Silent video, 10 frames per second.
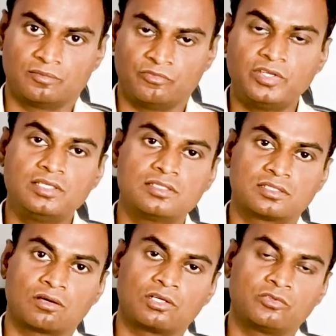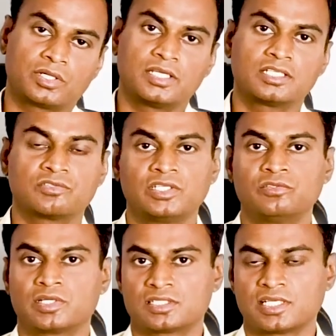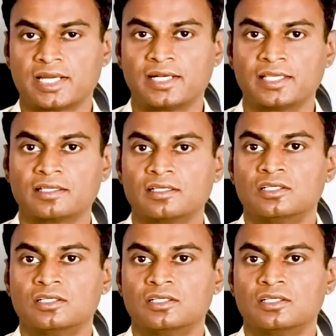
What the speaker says: veins on your legs when you are standing,